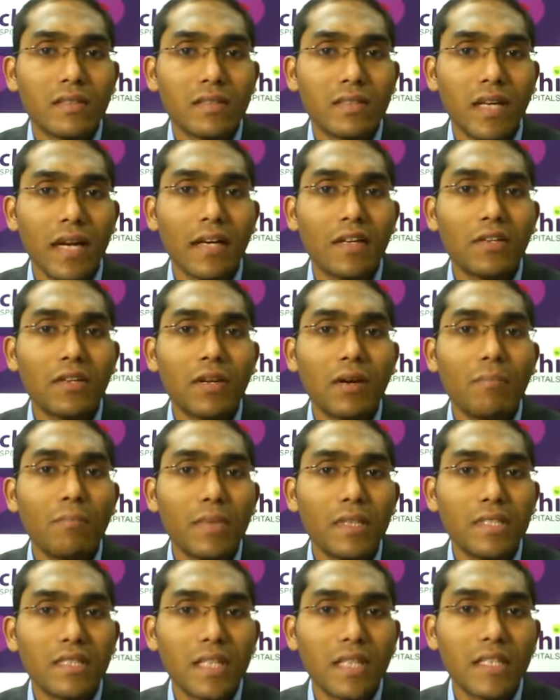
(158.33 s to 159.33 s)
try to
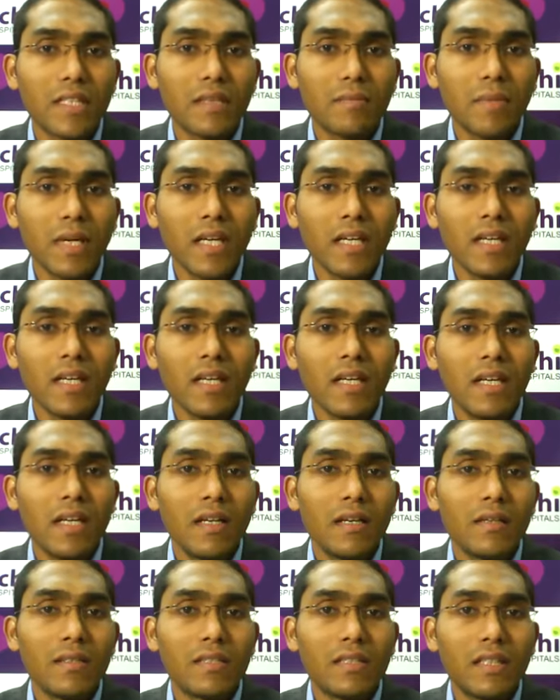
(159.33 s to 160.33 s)
compensate it by
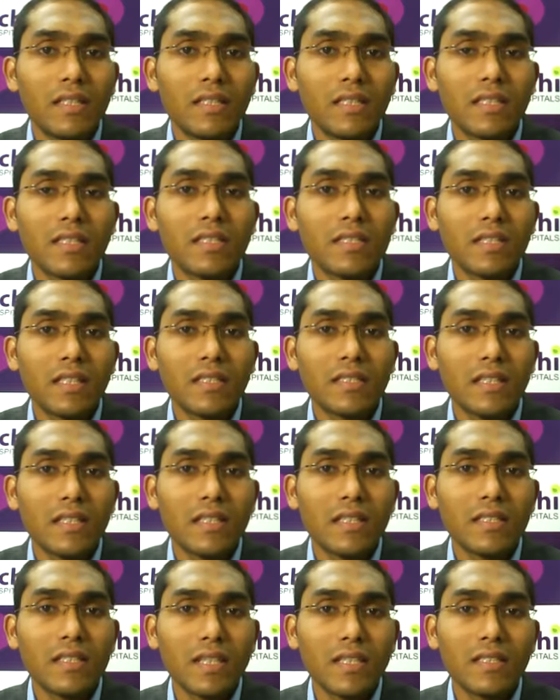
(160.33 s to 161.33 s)

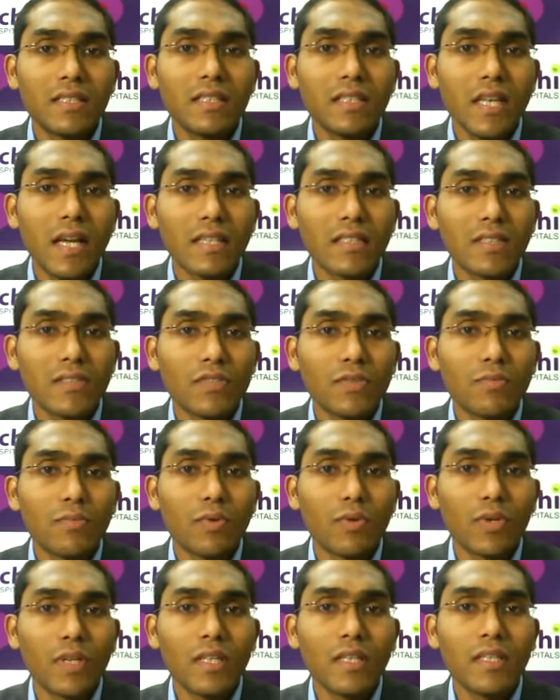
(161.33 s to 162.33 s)
synthesizing excessive
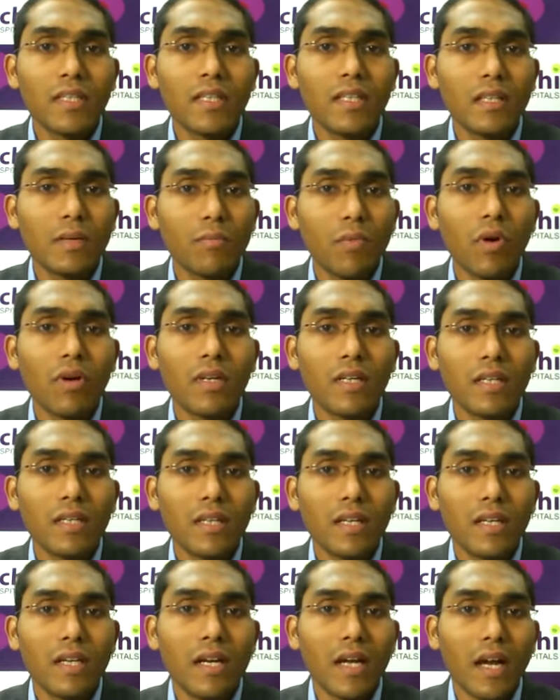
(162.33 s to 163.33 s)
protein in the body.
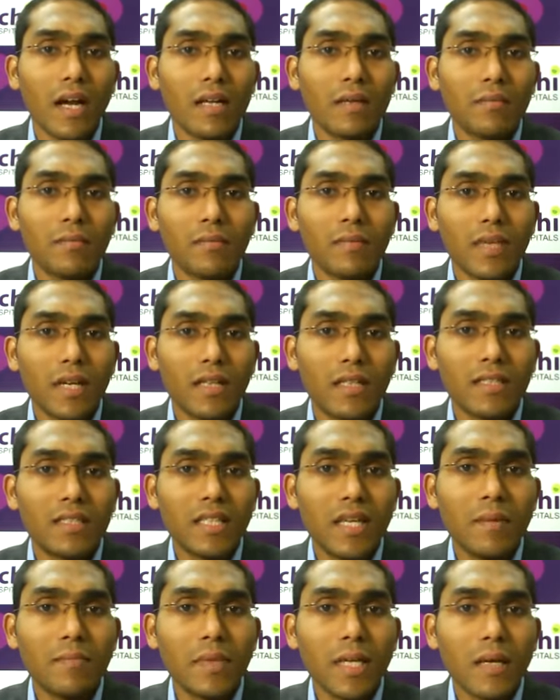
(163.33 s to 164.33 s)
And at the
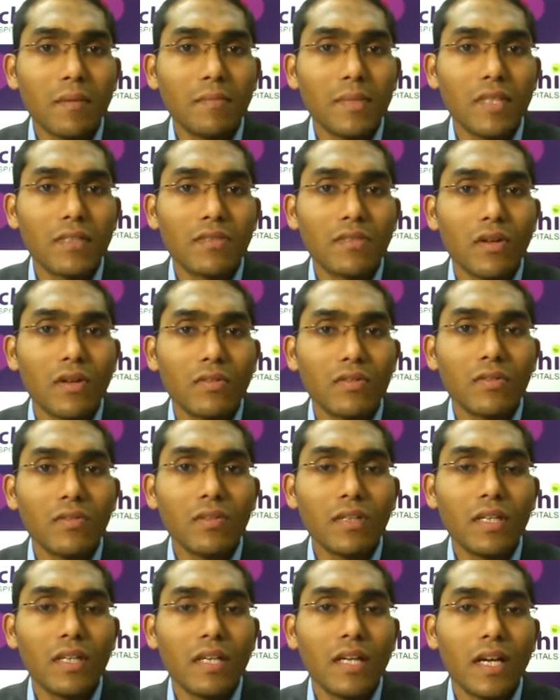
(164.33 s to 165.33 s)
same time, there is
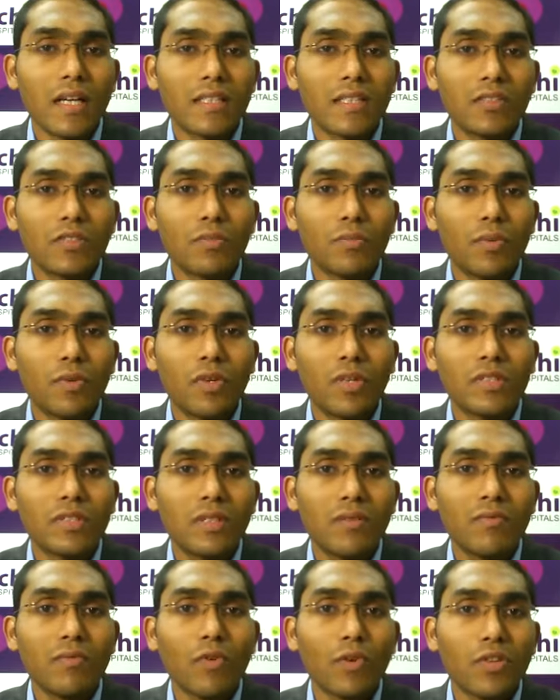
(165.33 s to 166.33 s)
also excessive
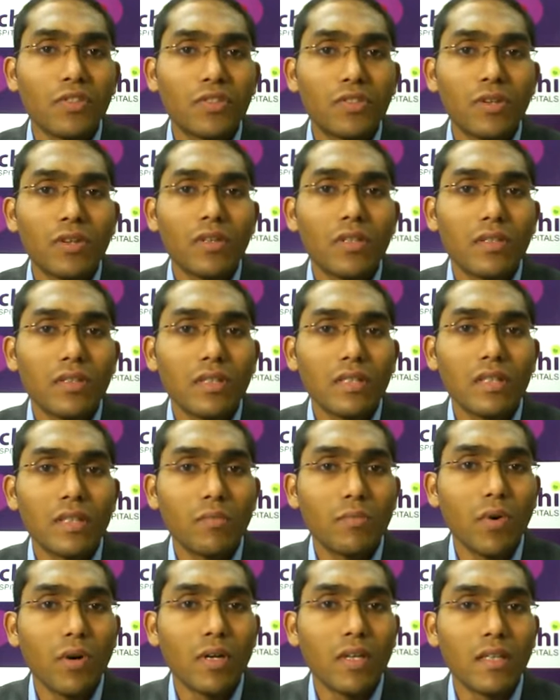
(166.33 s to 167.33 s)
production of cholesterol in the
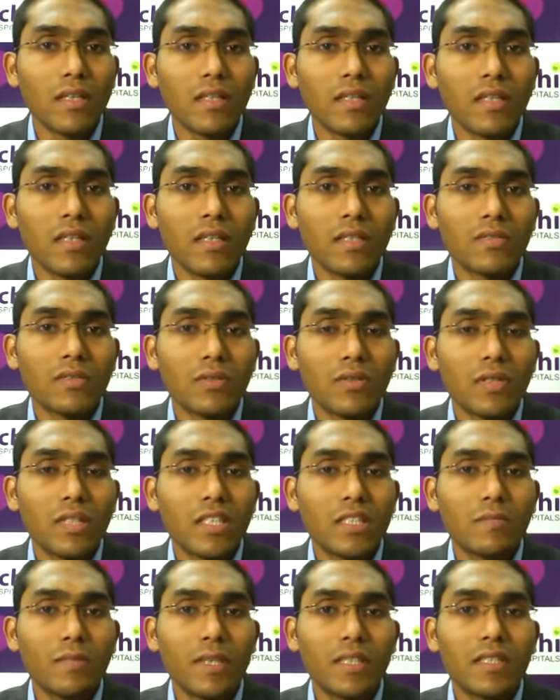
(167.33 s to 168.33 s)
body. So
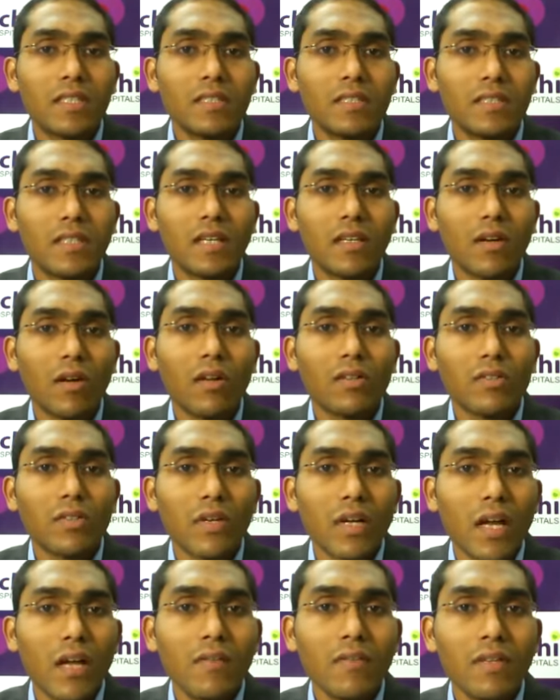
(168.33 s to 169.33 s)
these patients, they also
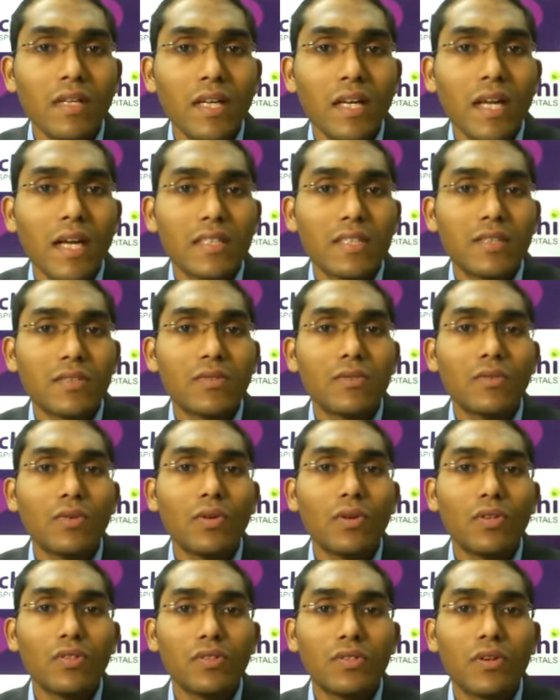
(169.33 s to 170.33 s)
have excessive
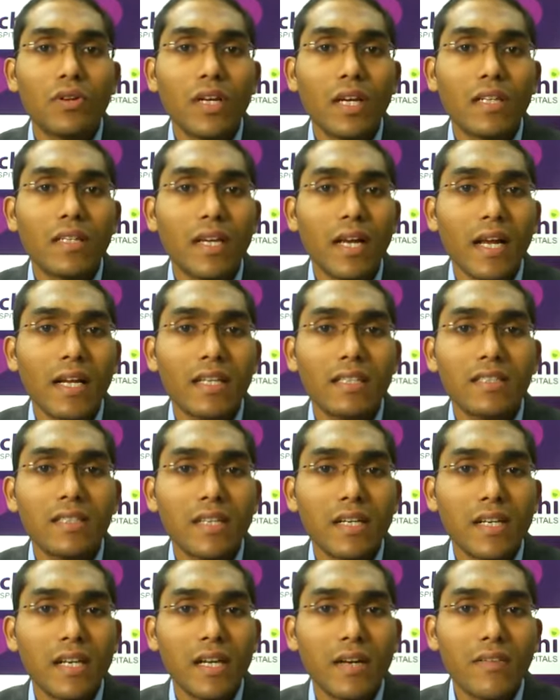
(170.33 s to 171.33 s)
cholesterol and
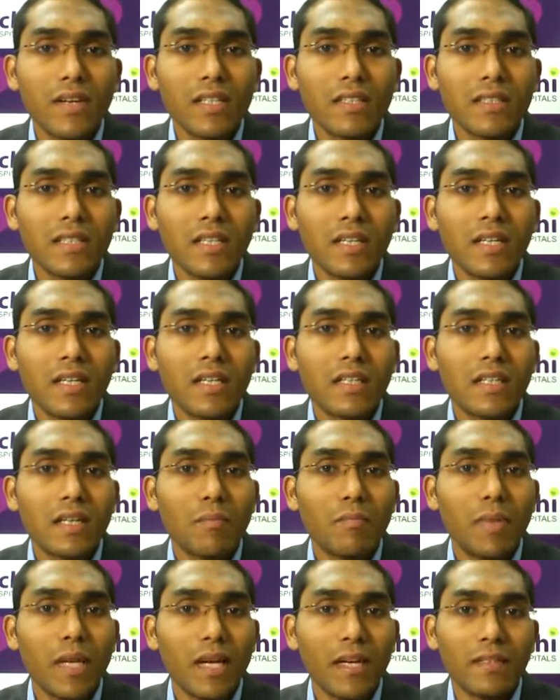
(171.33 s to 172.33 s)
triglyceride levels in the
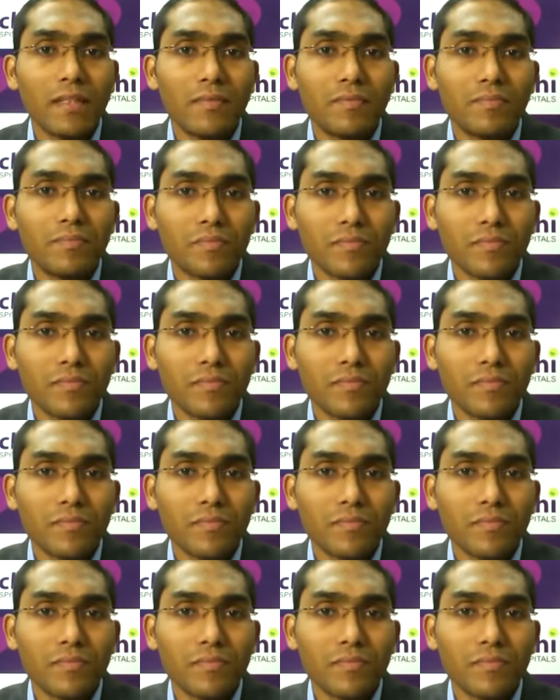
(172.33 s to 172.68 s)
blood.